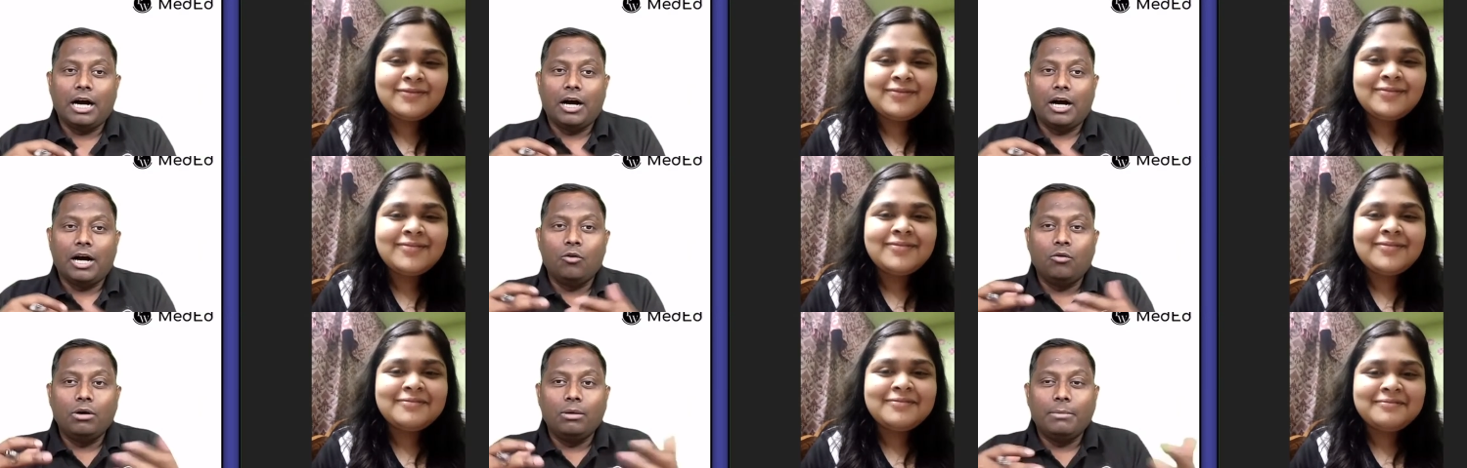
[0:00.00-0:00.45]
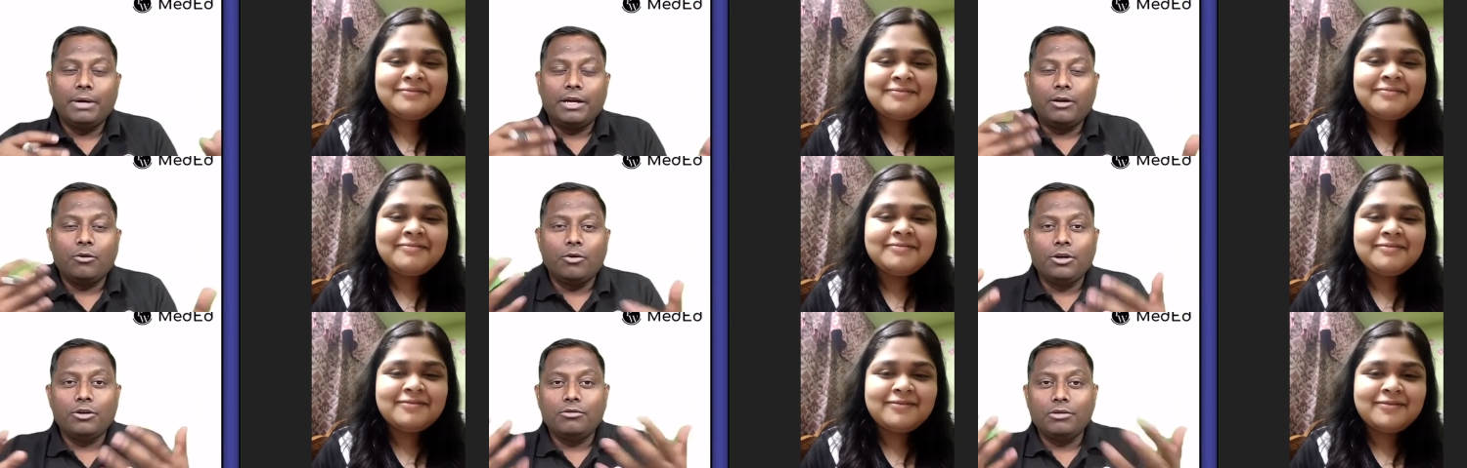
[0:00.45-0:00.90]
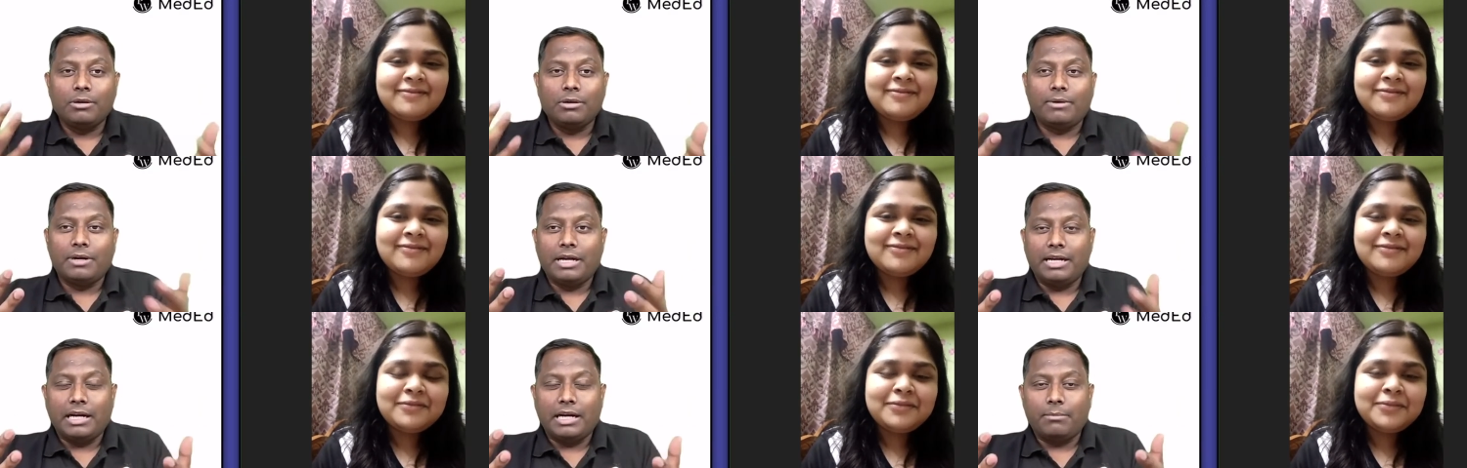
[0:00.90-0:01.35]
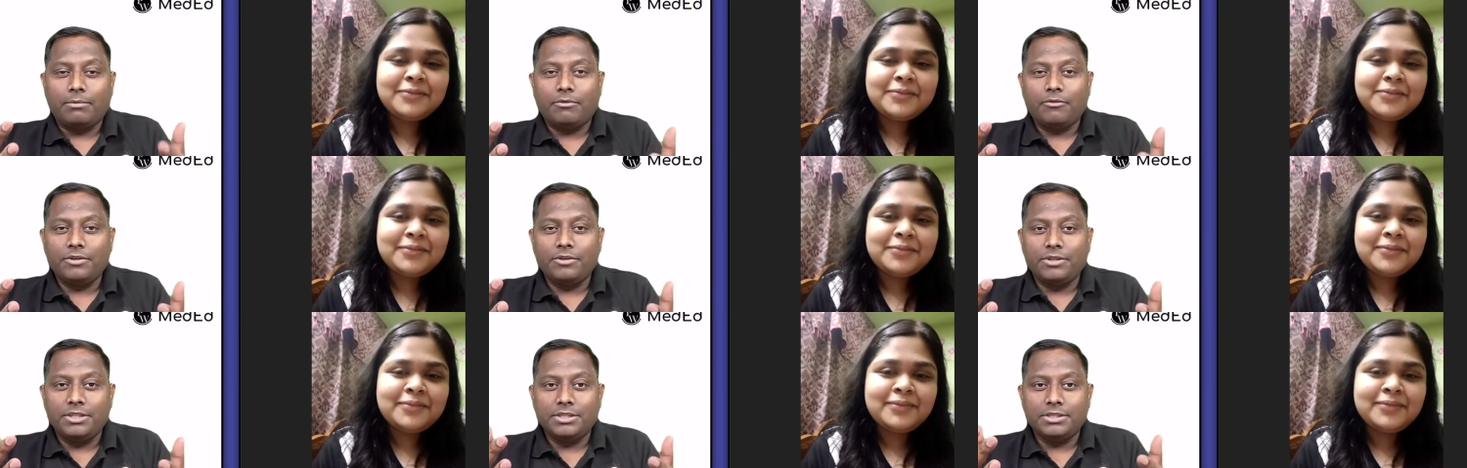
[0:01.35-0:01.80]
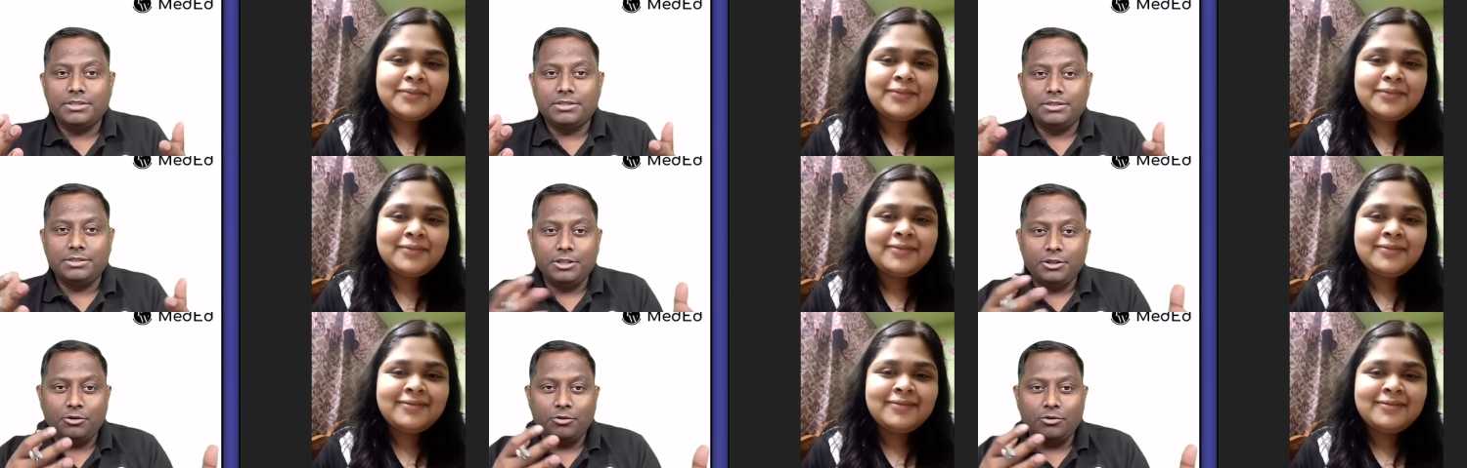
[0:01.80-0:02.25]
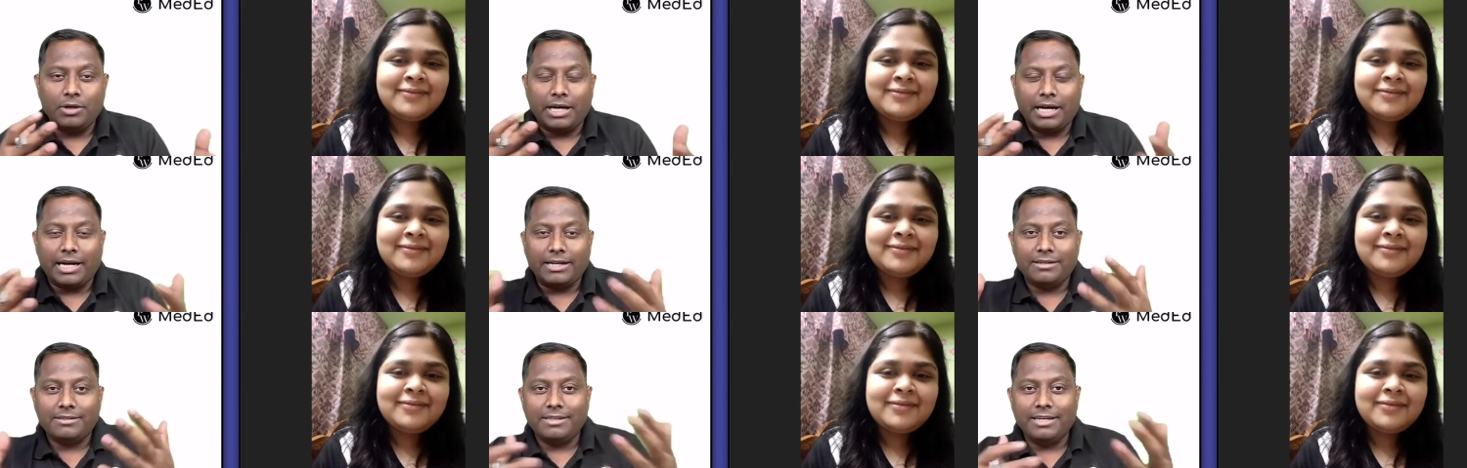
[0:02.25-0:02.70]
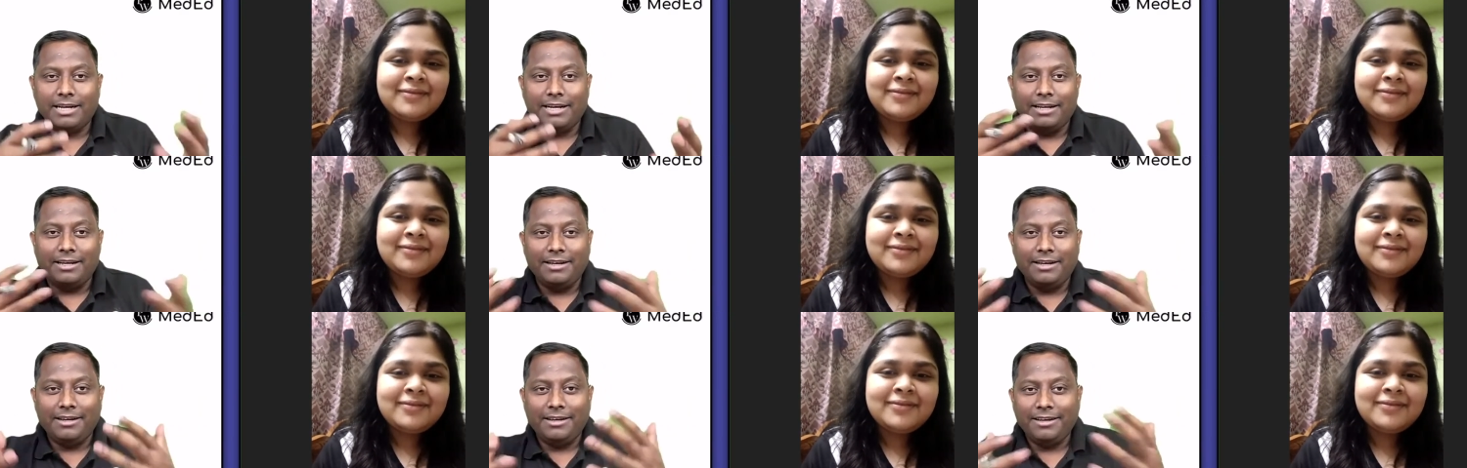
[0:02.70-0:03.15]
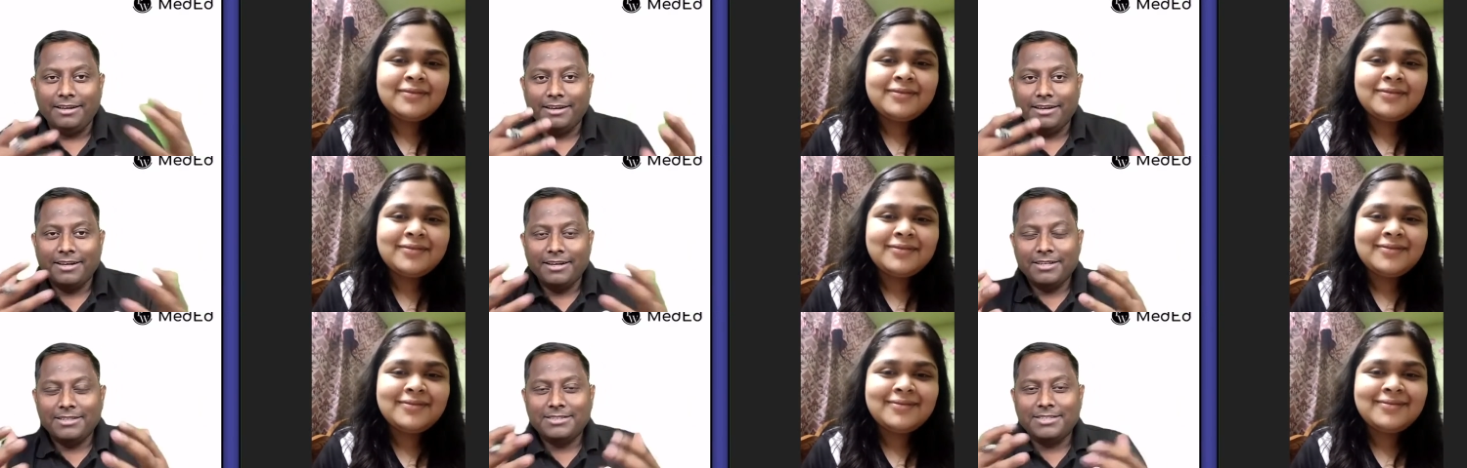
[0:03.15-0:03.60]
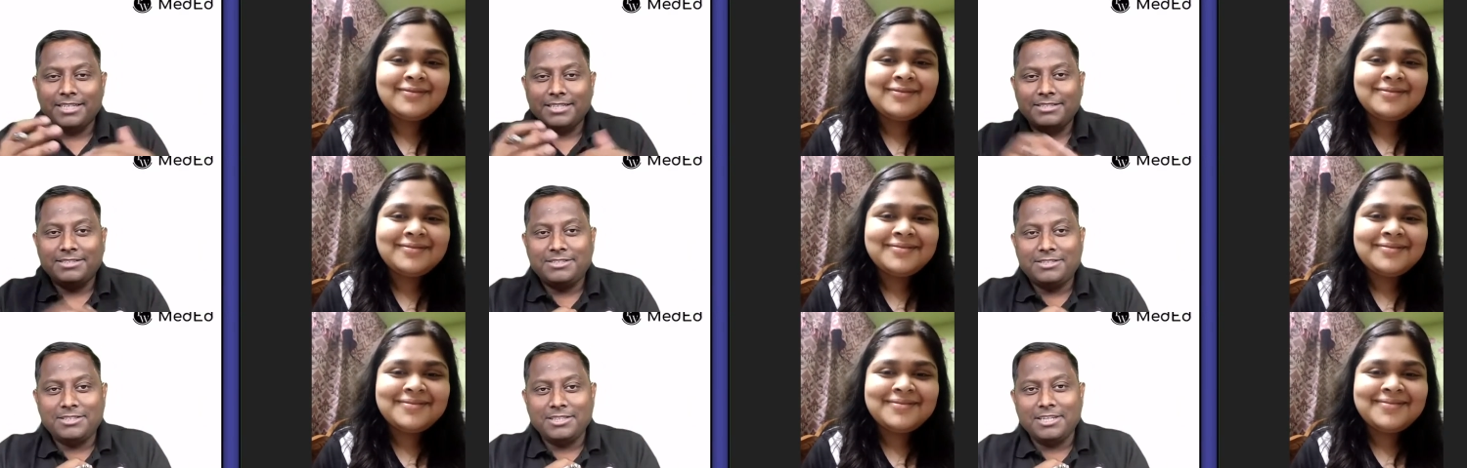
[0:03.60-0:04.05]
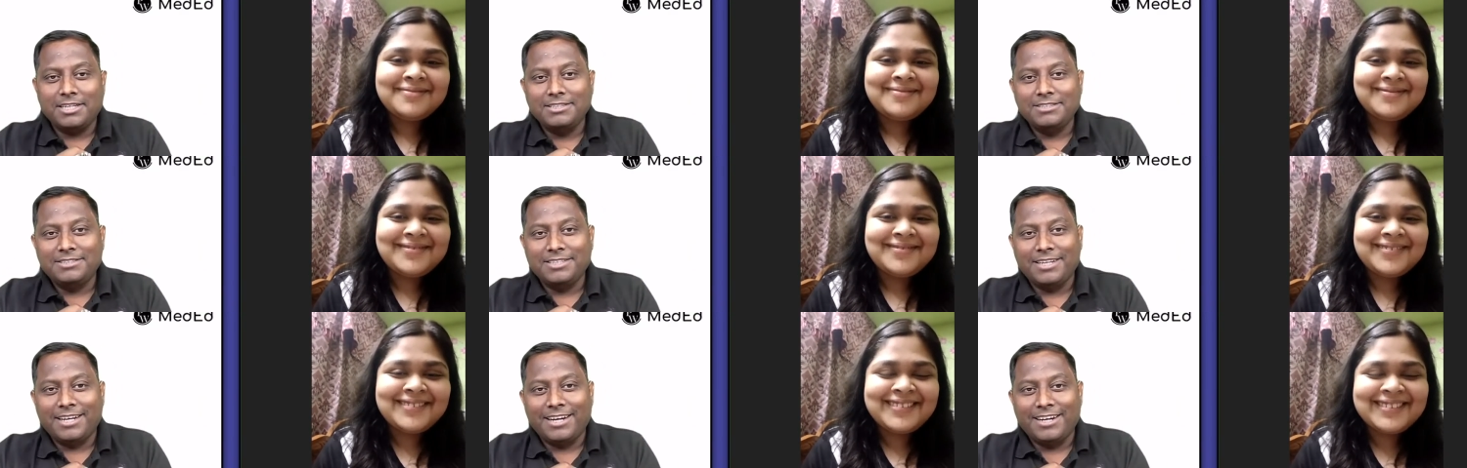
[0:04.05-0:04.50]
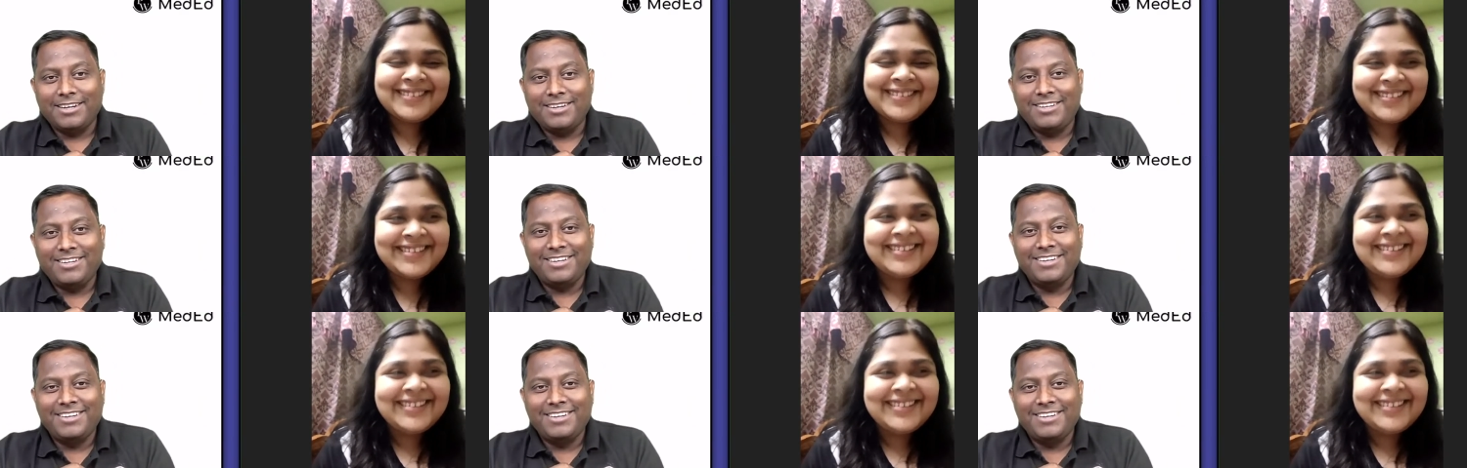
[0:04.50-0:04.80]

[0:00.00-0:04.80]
Speaker 1: how am i going to adapt with this did you had any such incident